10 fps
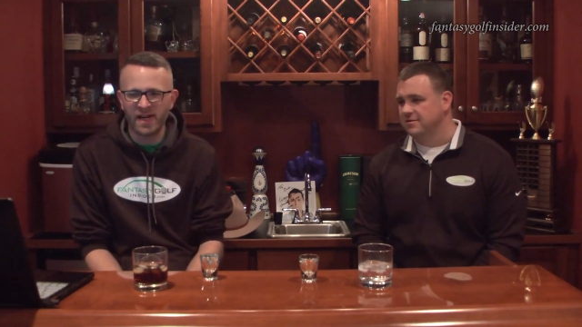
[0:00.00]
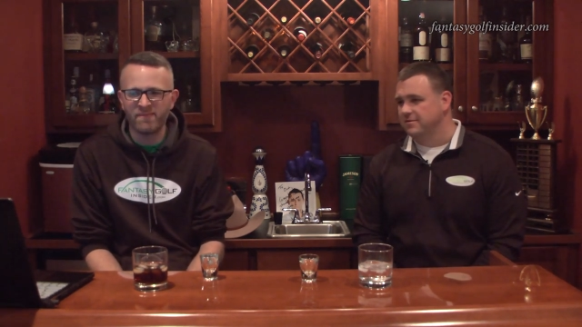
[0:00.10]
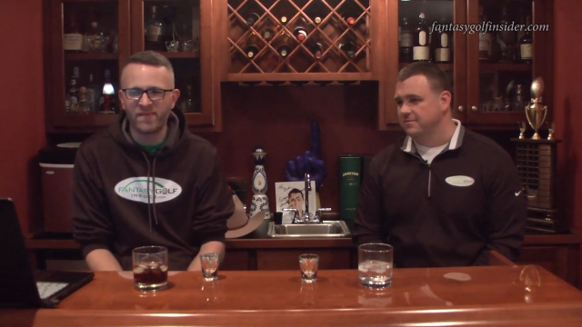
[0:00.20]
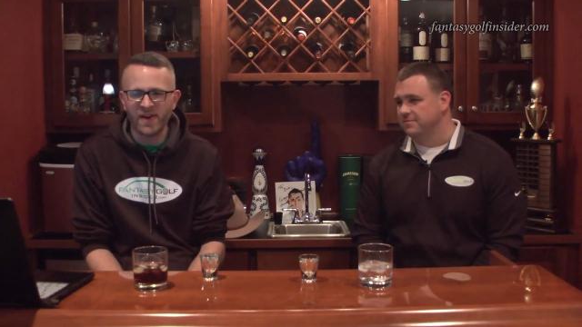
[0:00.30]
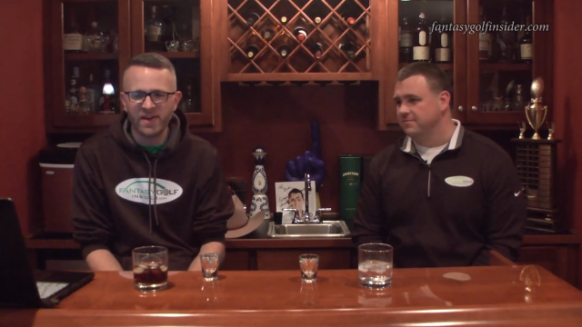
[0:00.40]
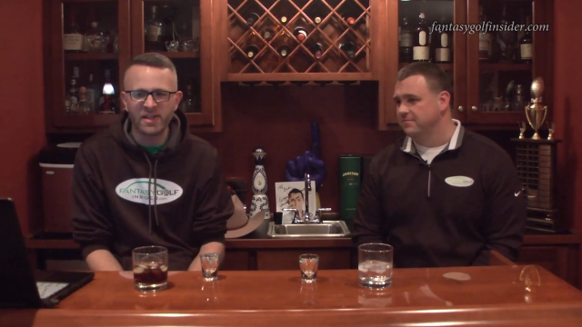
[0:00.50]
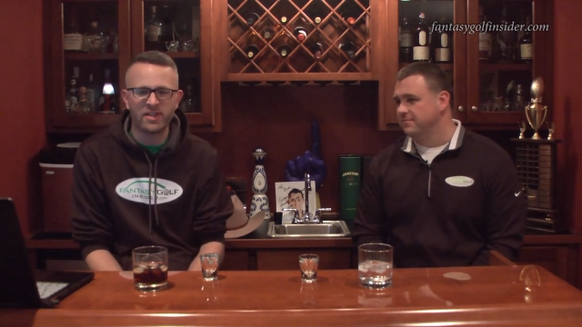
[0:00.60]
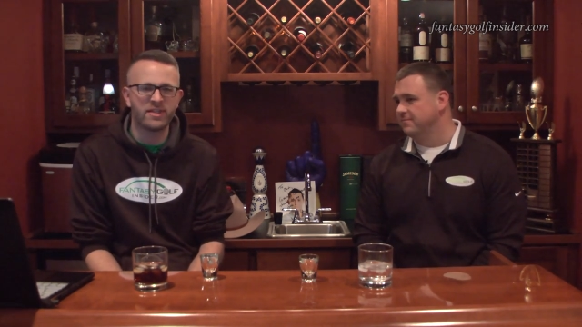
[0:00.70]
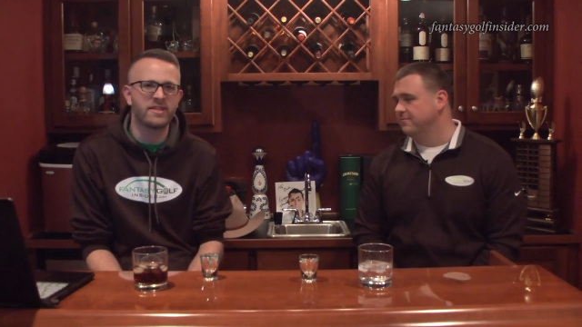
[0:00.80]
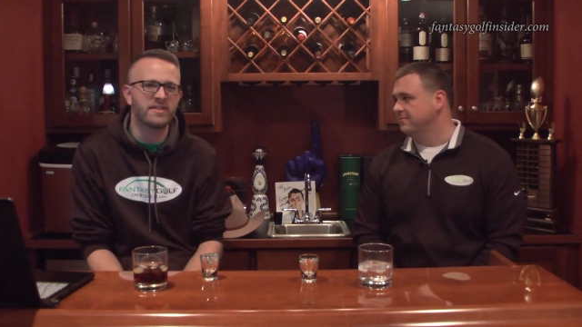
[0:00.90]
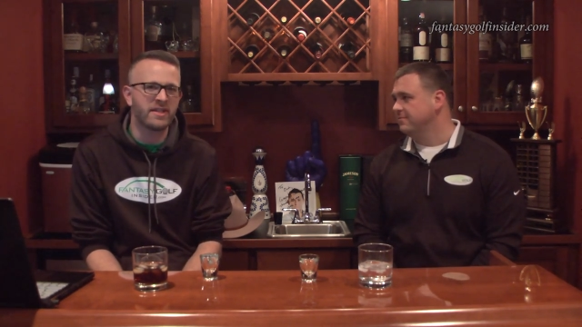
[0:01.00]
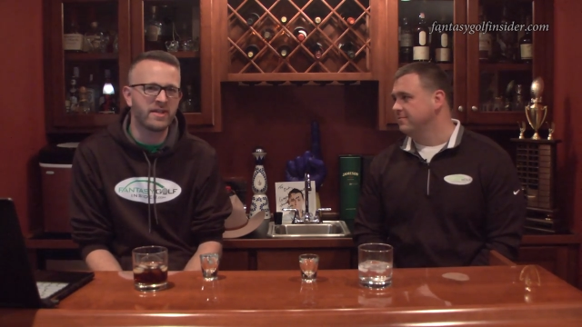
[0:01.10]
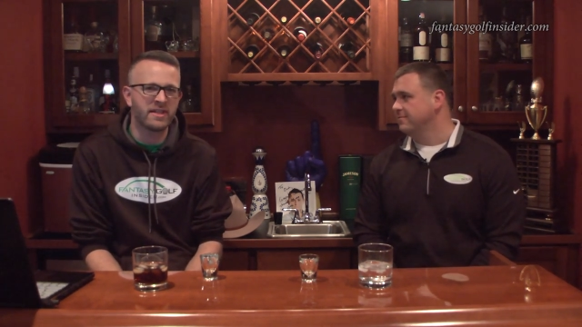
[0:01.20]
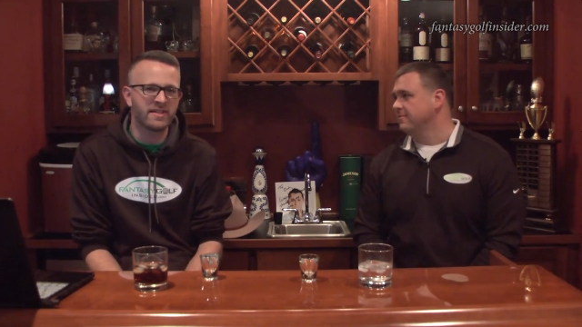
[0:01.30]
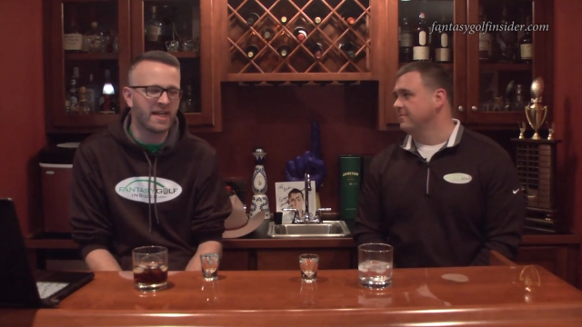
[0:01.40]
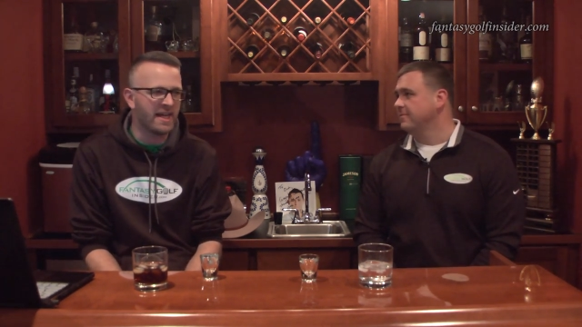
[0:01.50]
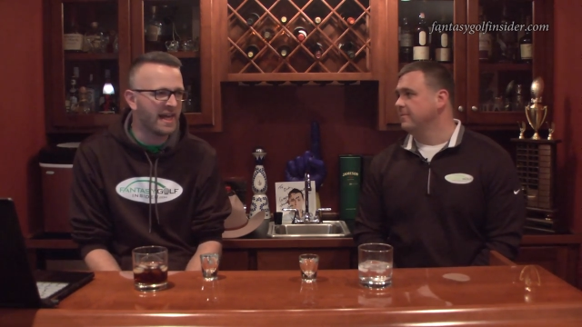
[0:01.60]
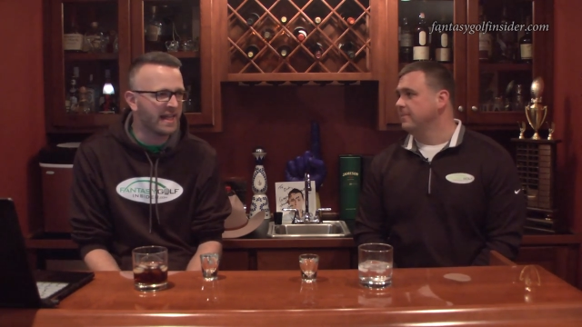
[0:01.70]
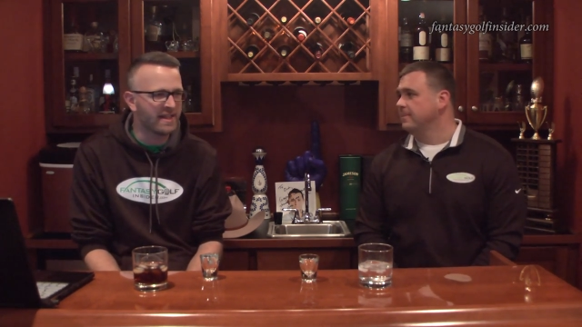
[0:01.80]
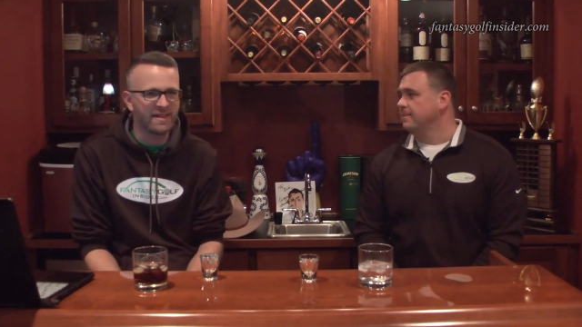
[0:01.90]
Speaker 1: I'm very curious to see how he does. I,
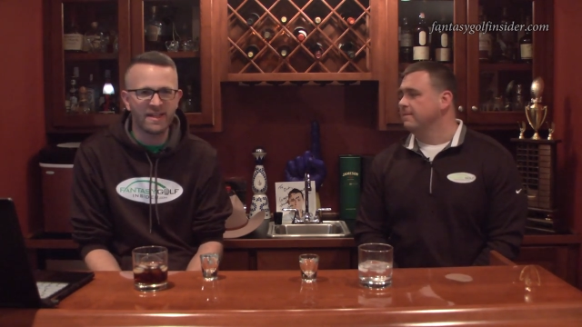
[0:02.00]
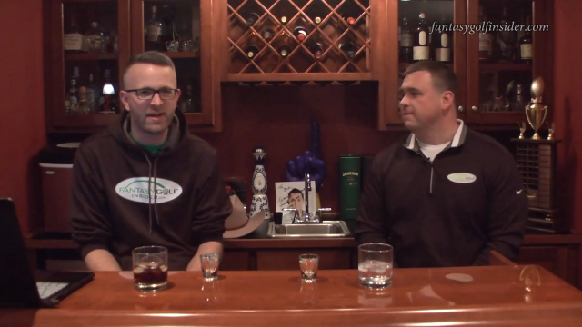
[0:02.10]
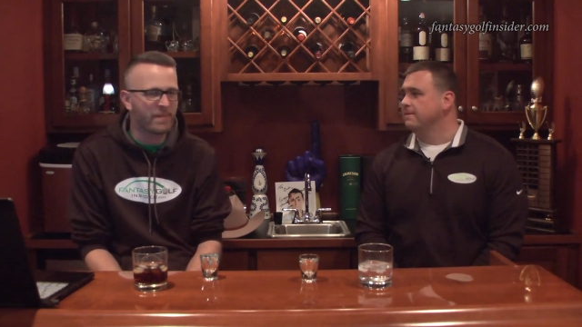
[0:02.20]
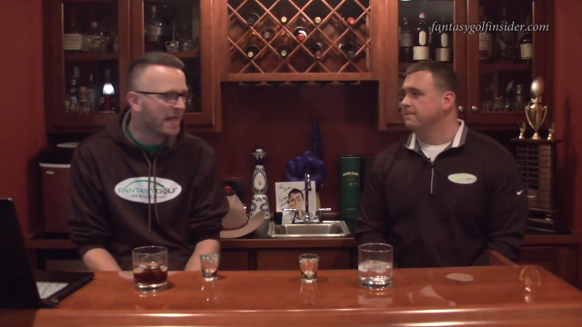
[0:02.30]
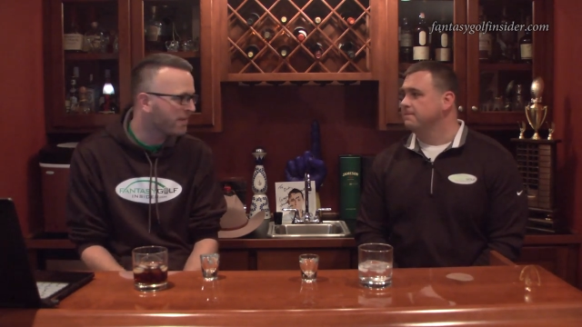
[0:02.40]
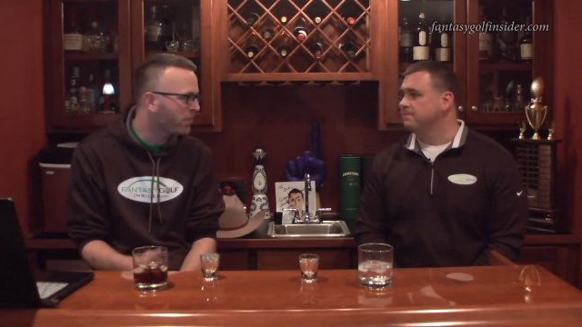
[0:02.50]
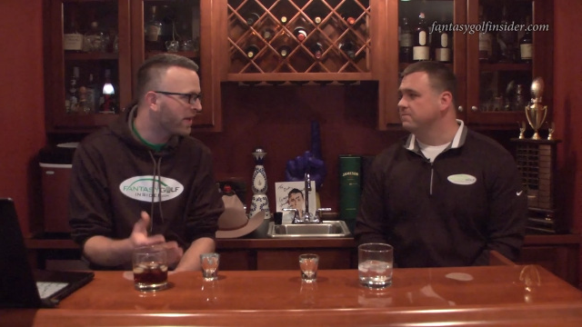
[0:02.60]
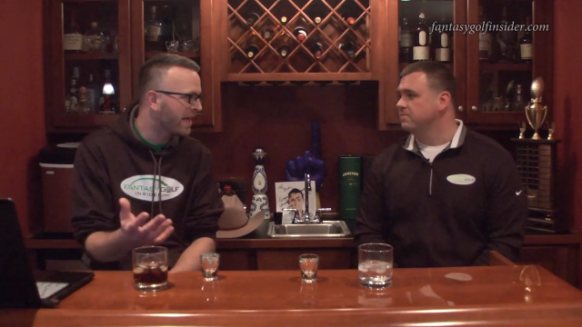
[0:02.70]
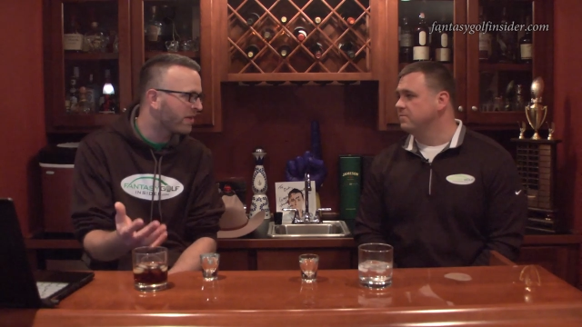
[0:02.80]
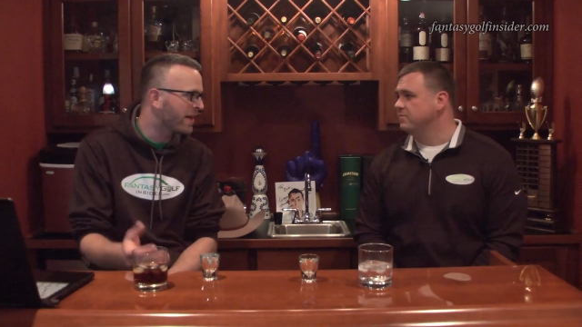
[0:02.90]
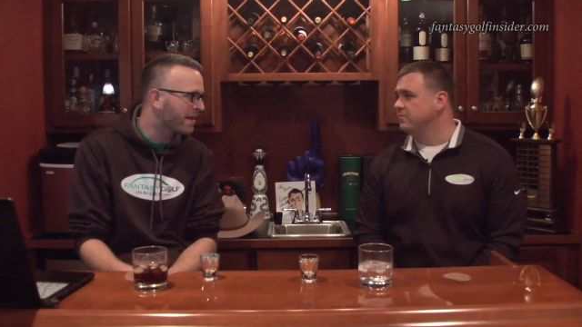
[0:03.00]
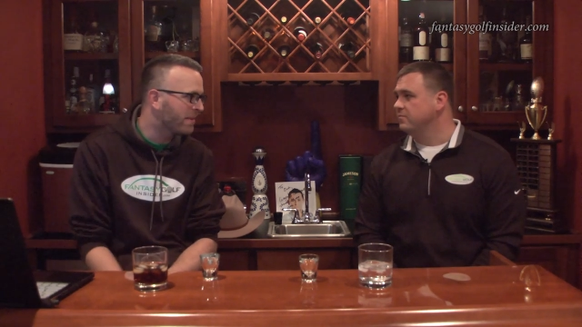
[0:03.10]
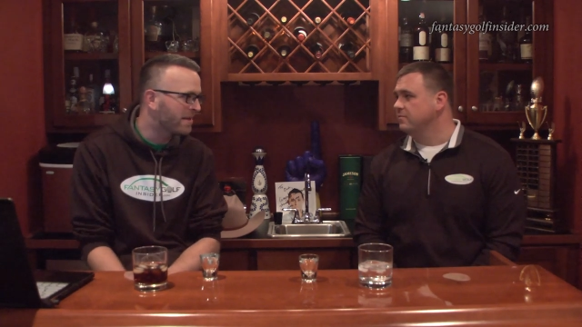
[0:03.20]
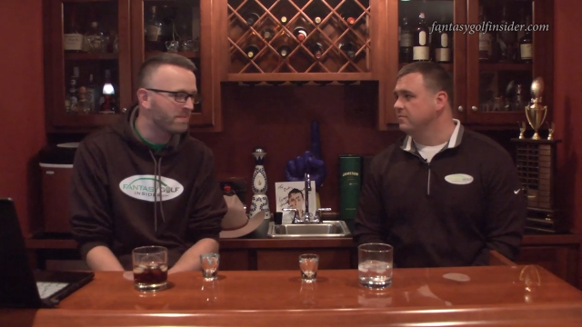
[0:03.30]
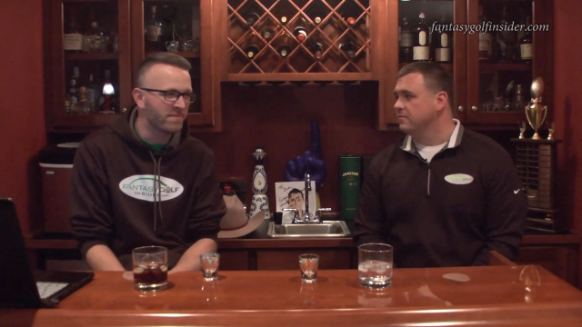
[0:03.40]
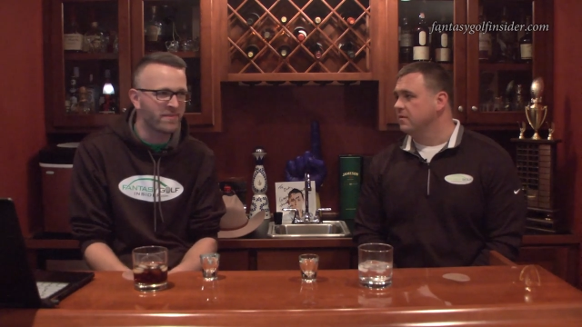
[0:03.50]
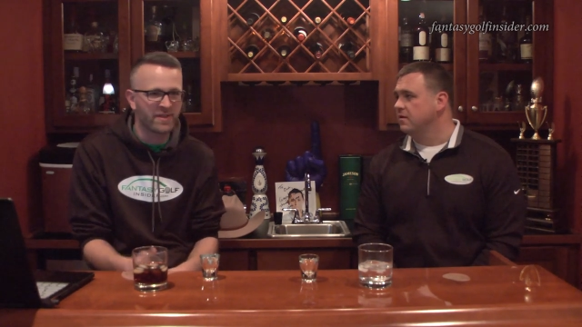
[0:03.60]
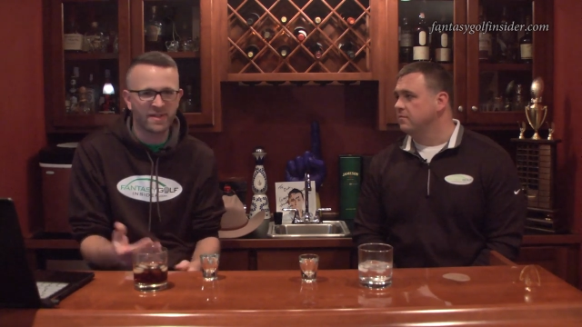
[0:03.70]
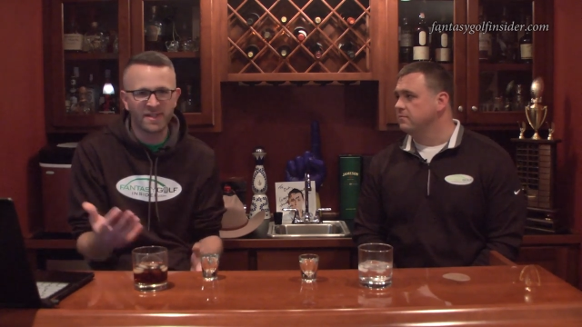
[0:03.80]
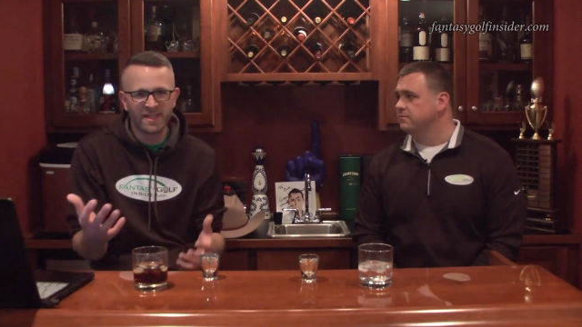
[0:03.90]
I, you know, I'm not at a point I can recommend him
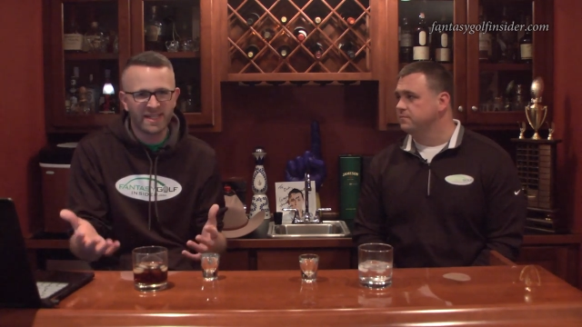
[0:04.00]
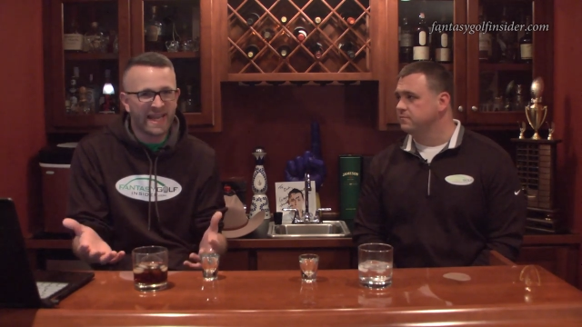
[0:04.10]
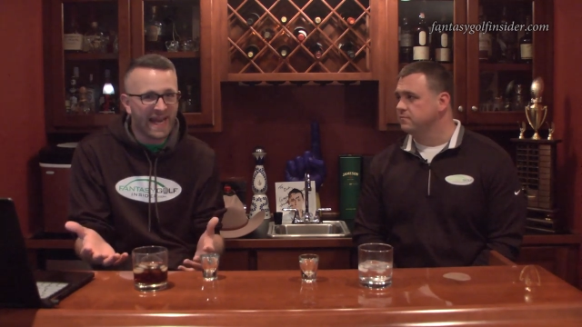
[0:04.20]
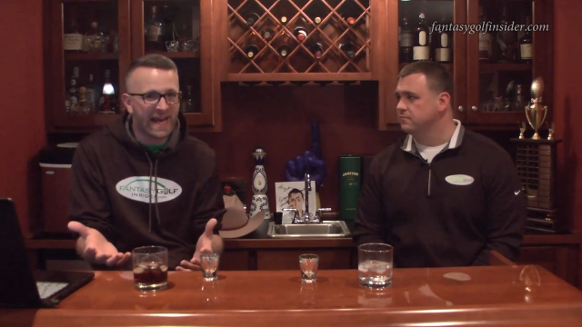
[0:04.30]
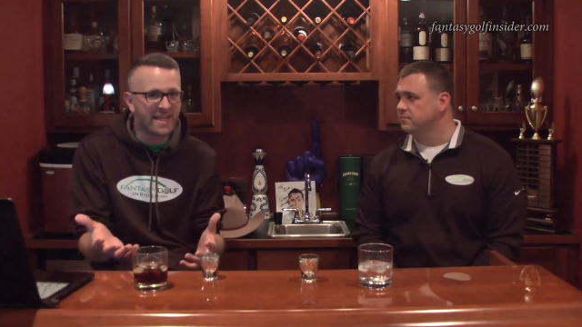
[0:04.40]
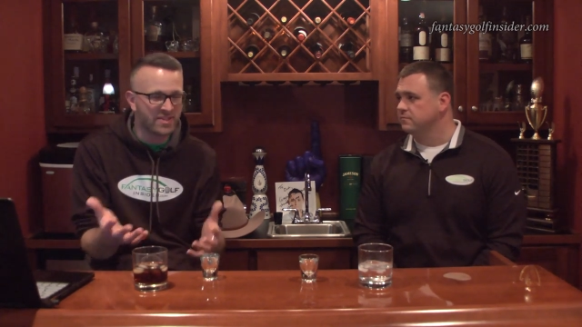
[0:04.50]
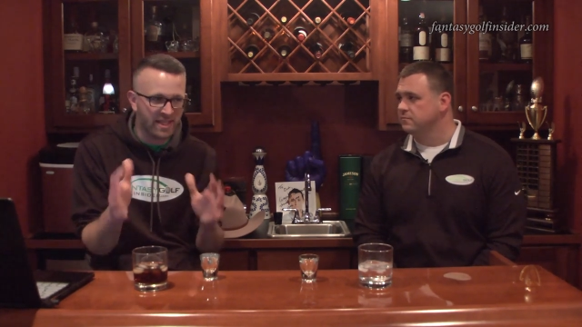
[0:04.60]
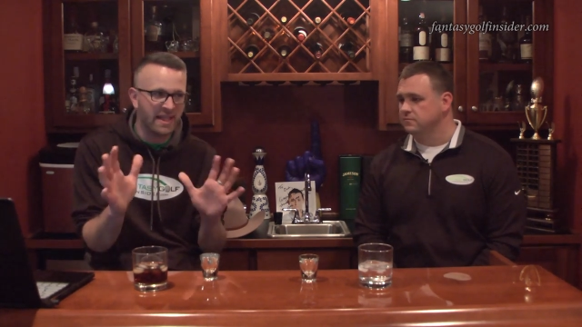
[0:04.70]
for cash.